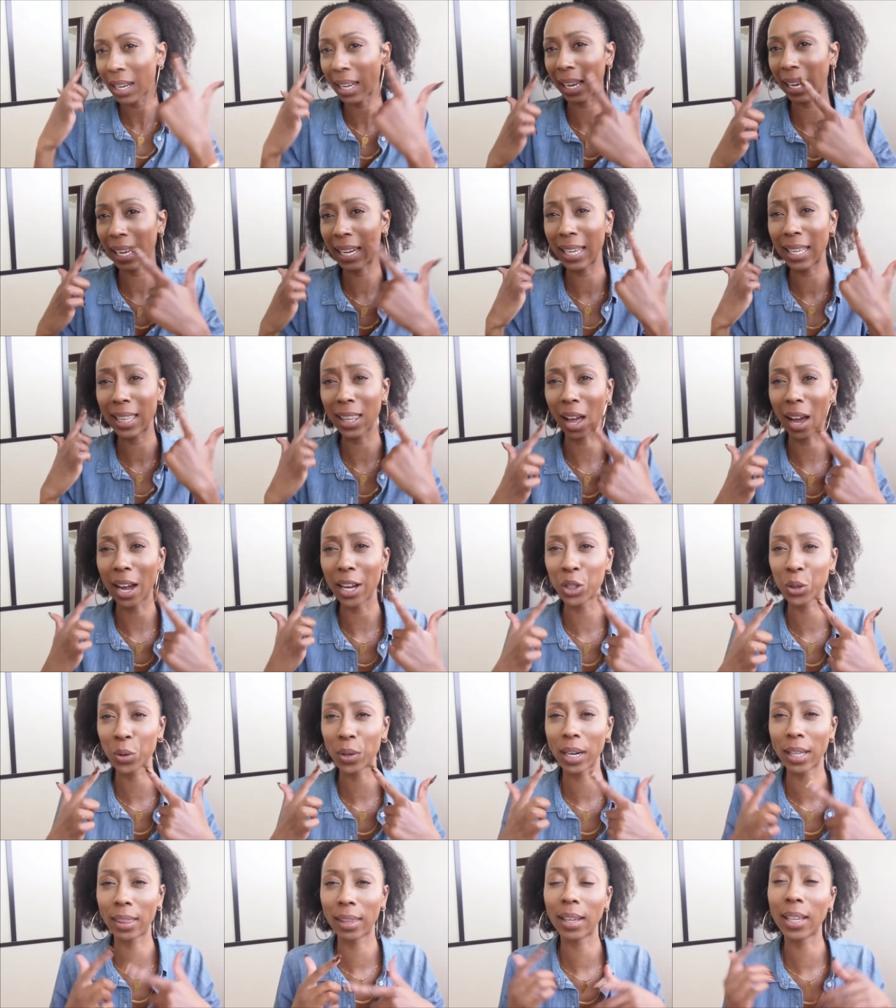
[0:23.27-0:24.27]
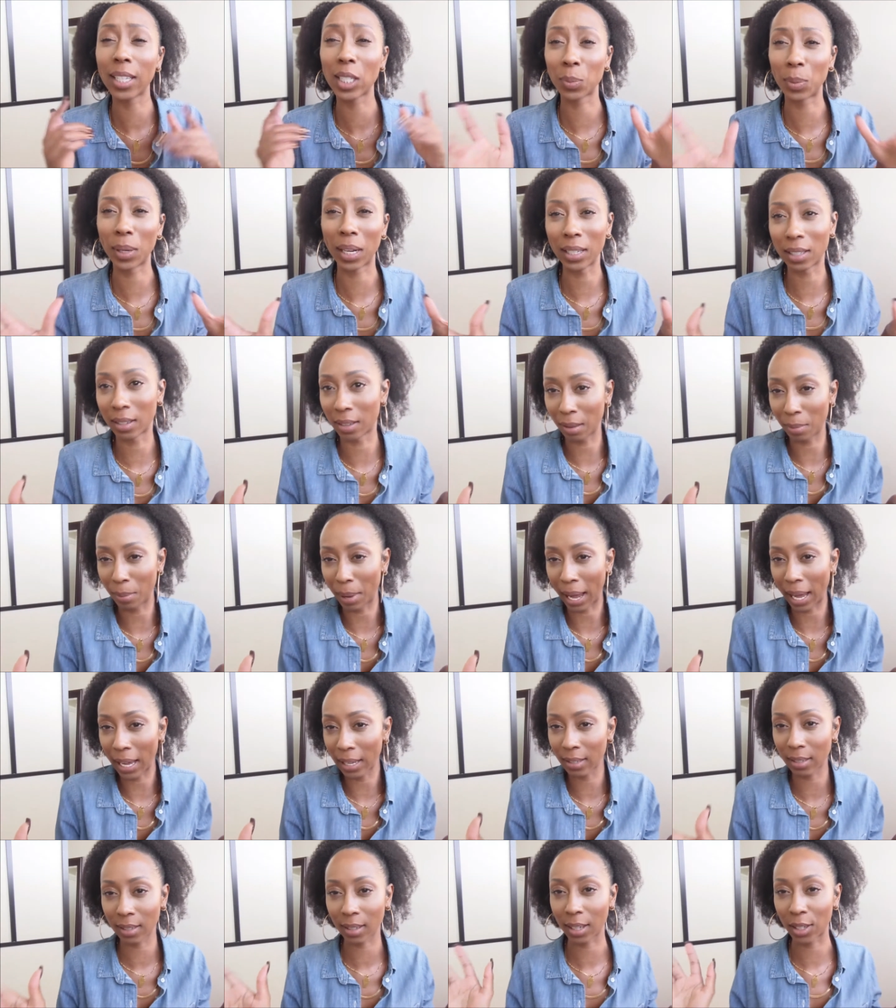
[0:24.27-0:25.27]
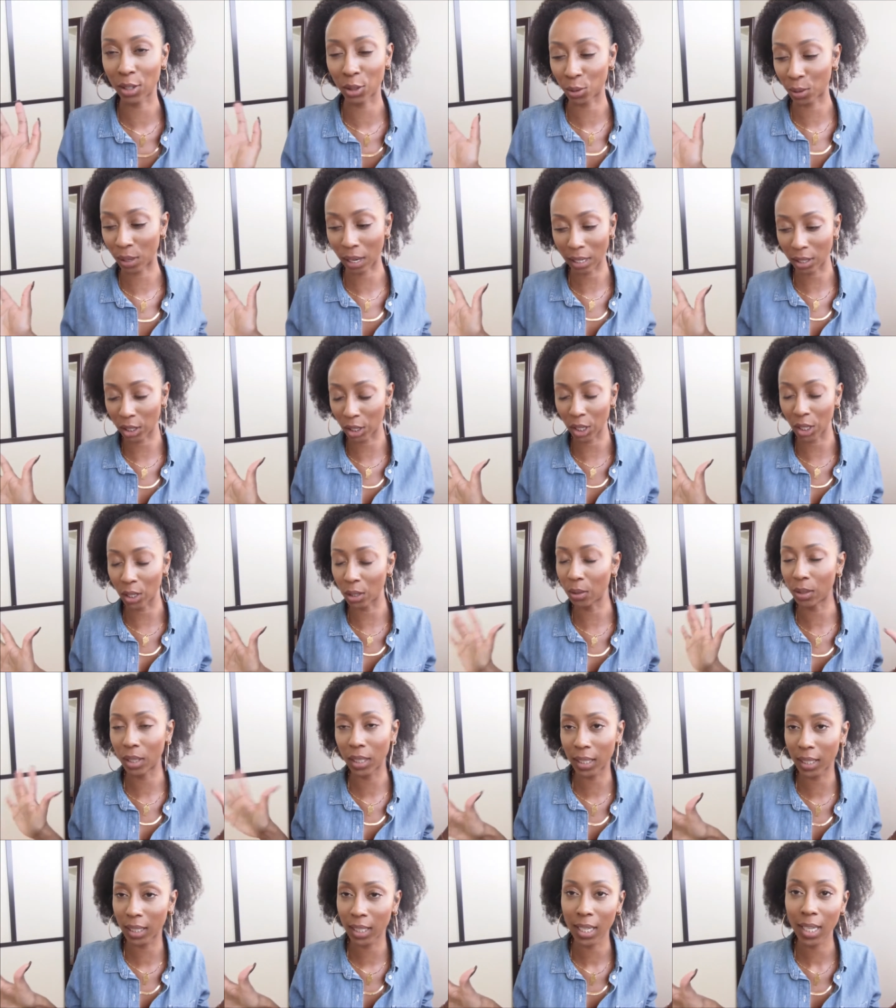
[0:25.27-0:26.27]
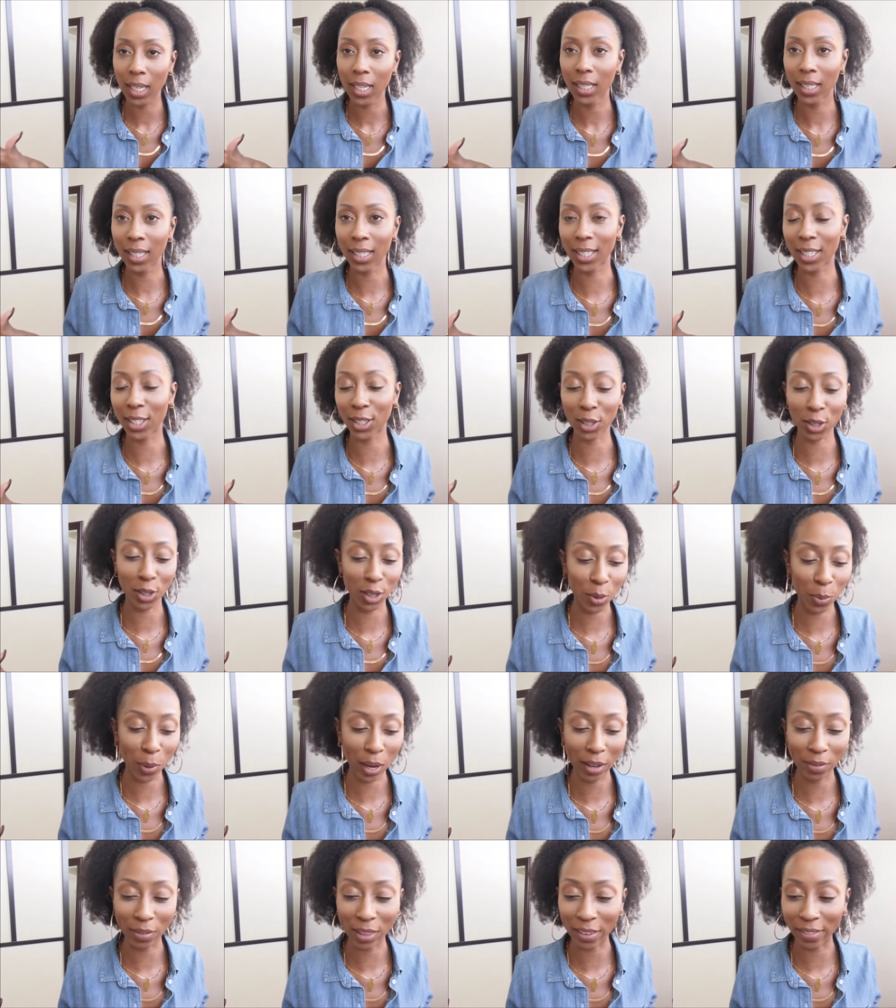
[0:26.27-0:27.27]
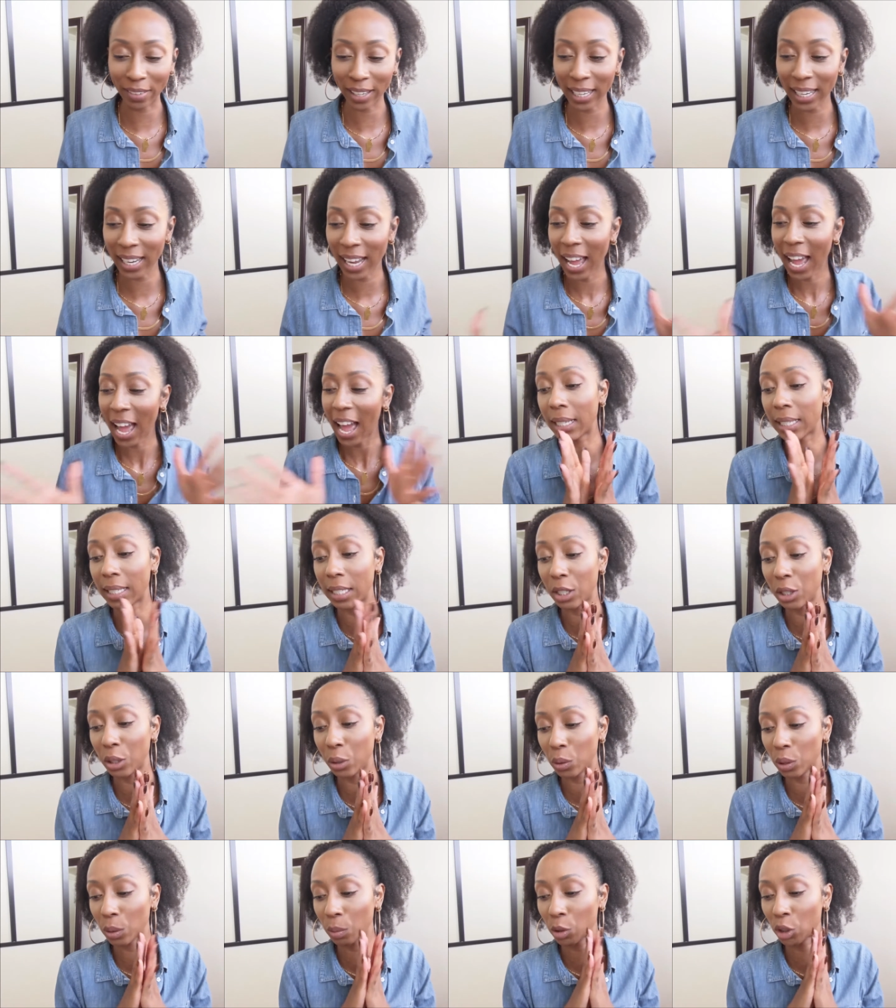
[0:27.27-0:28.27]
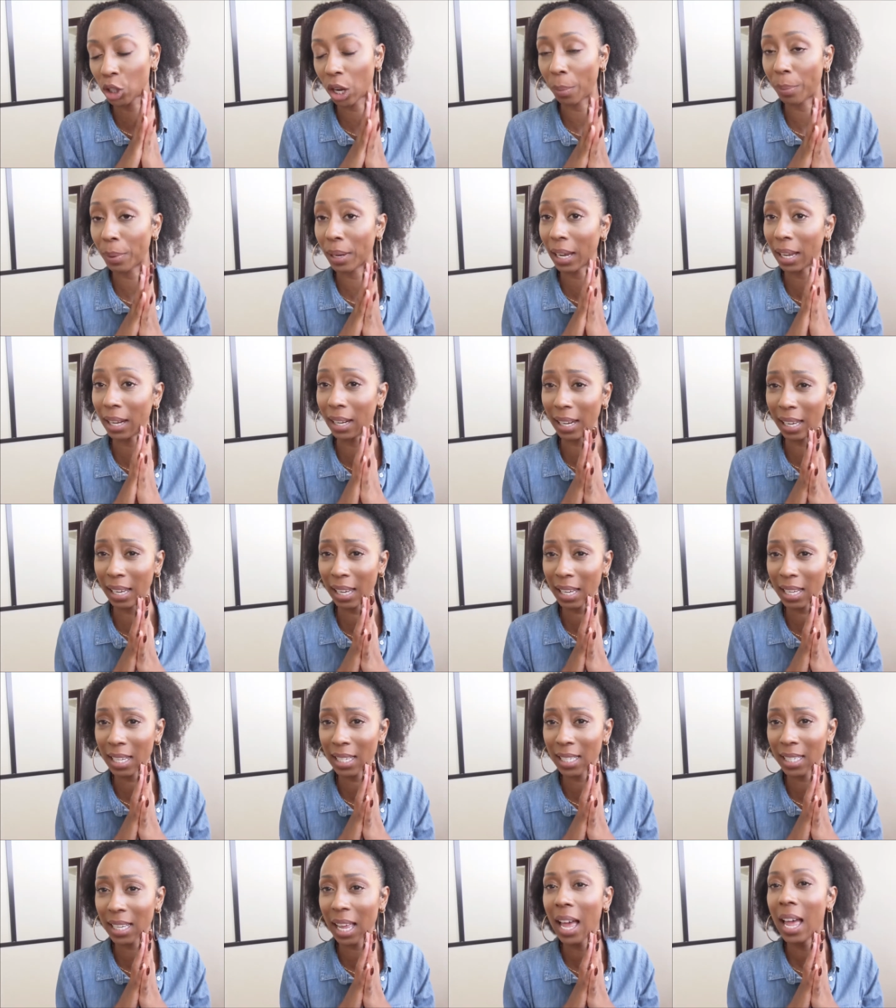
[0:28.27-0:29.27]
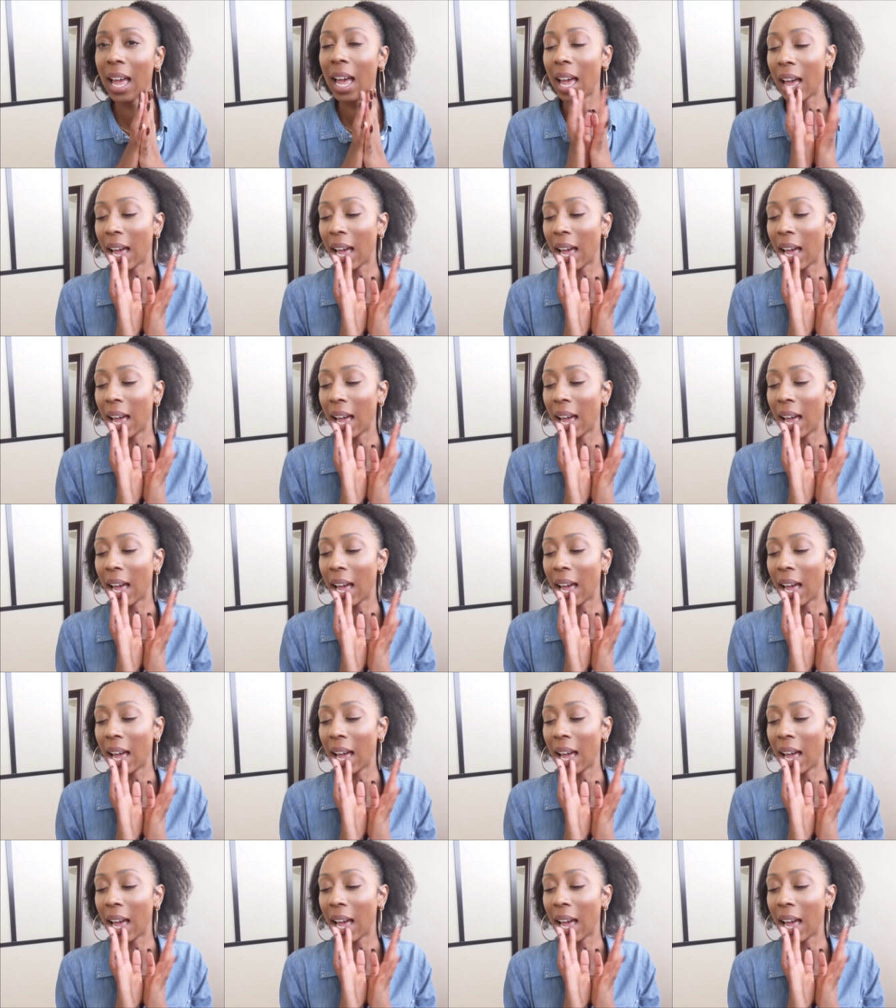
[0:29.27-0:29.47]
like any lines or anything, it's because of the mask, as you guys know this is a new way of living. I did do some shopping at NYX.